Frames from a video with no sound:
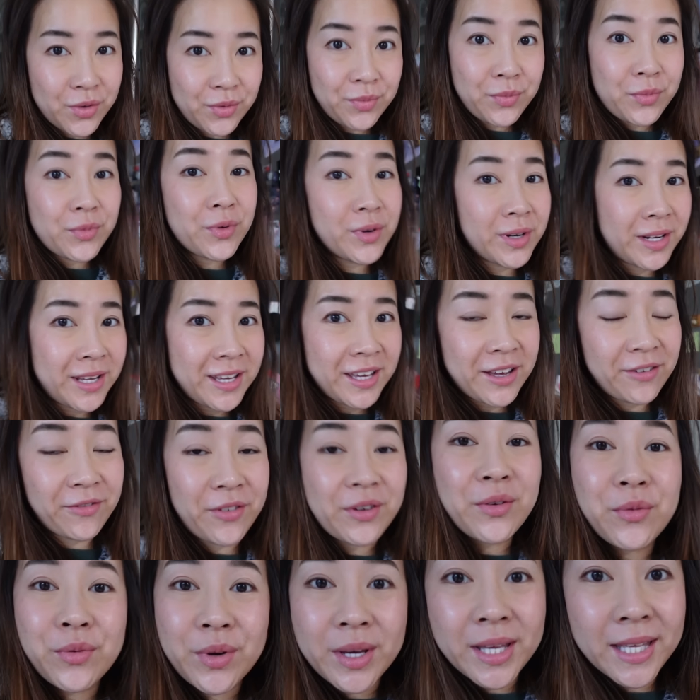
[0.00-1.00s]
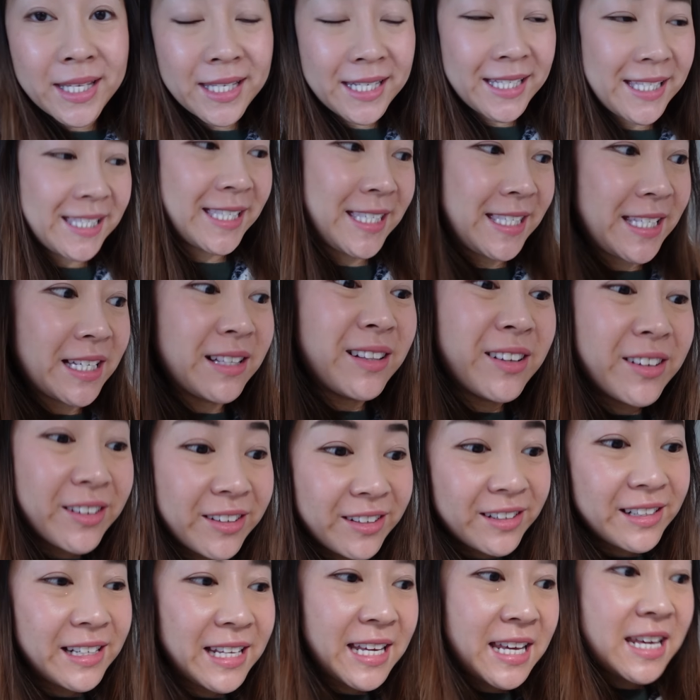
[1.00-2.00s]
Good morning, everyone. It's still
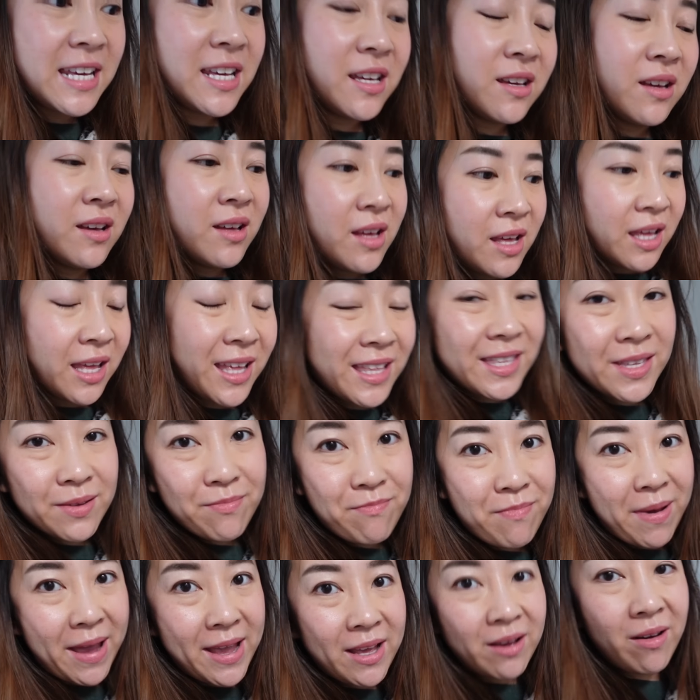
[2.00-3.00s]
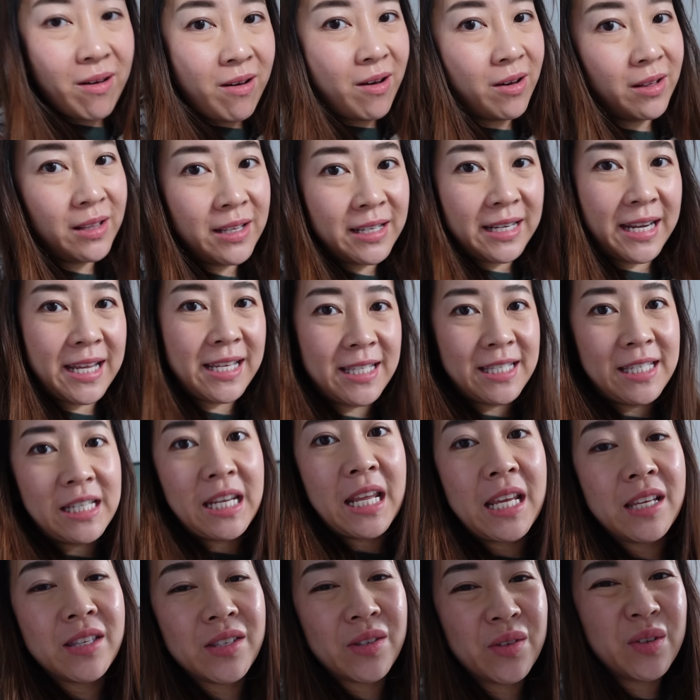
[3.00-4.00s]
early. It's a bank holiday
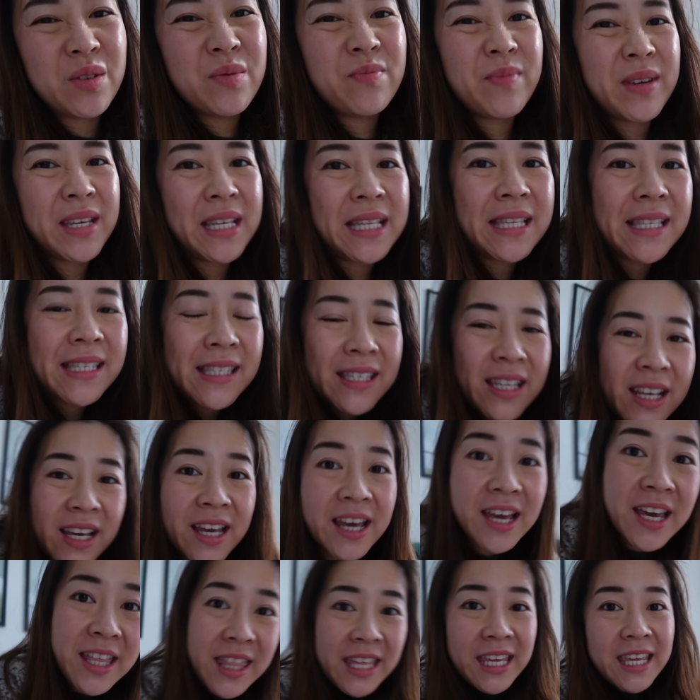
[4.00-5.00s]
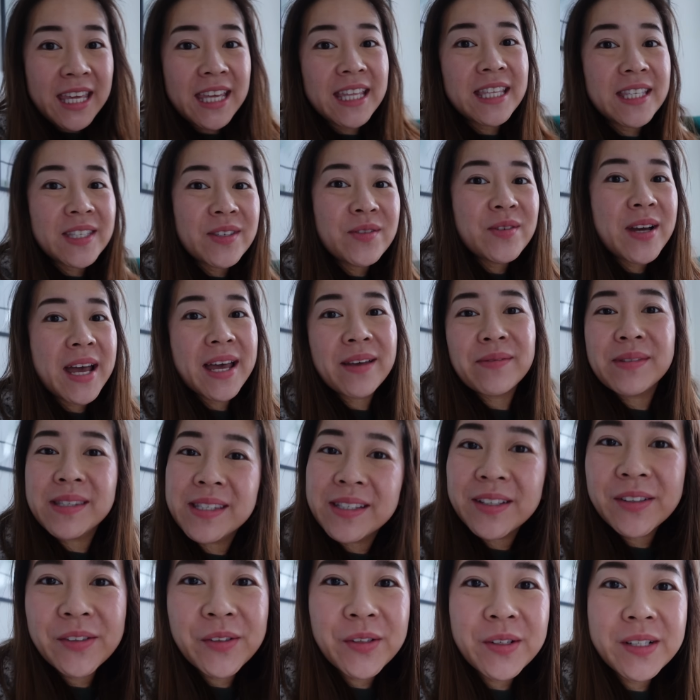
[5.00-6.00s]
today, so it means the kids don't have
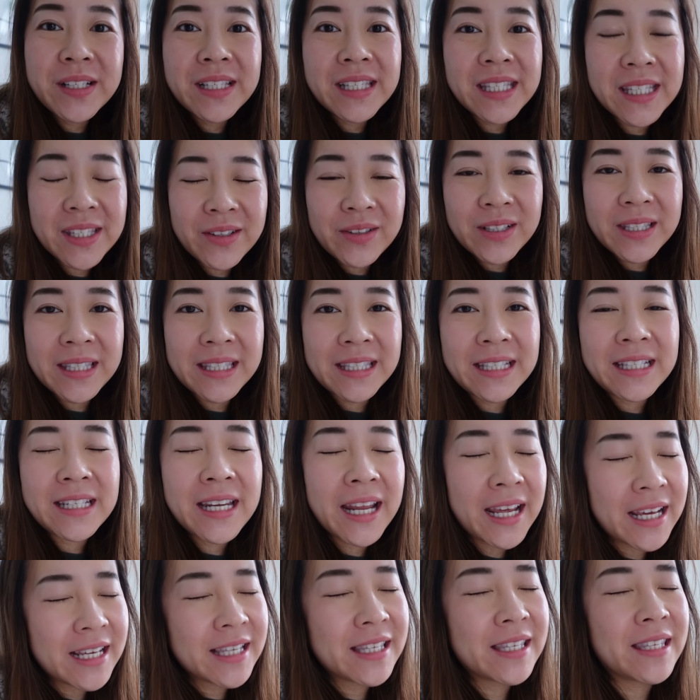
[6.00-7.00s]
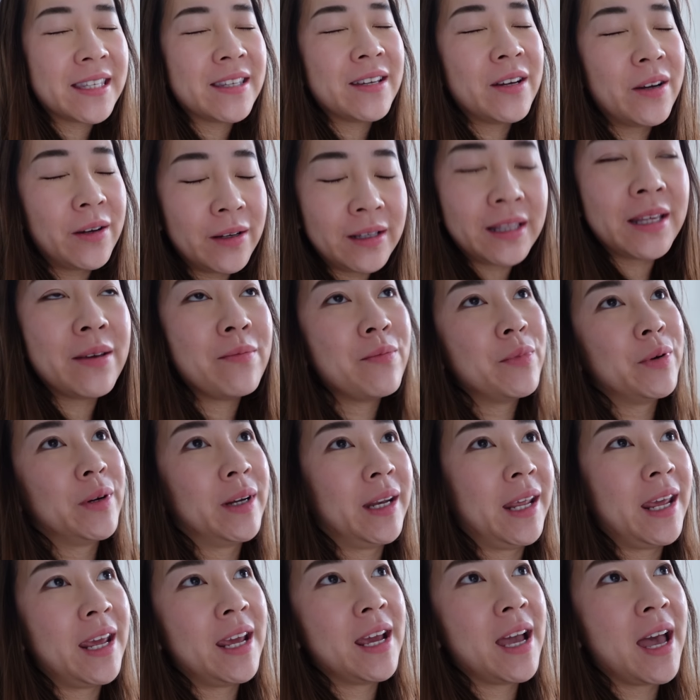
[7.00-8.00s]
school. So it's a nice early
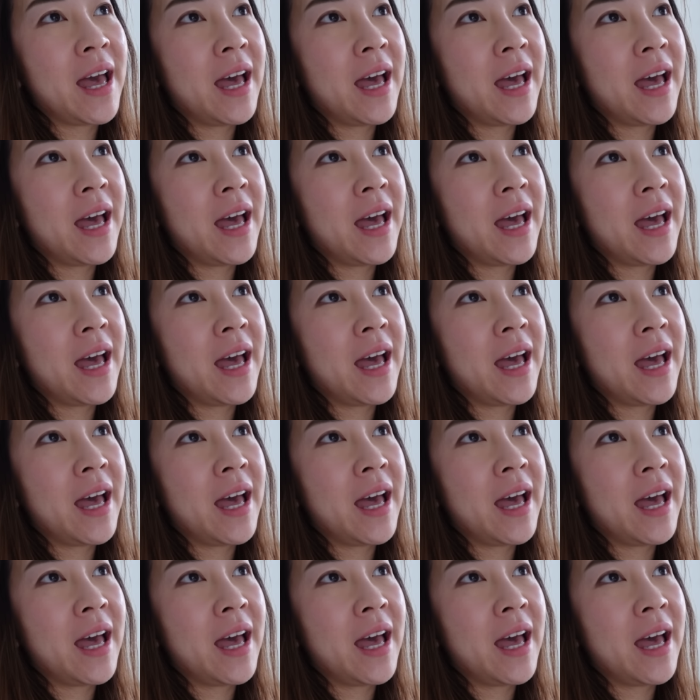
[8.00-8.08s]
morning,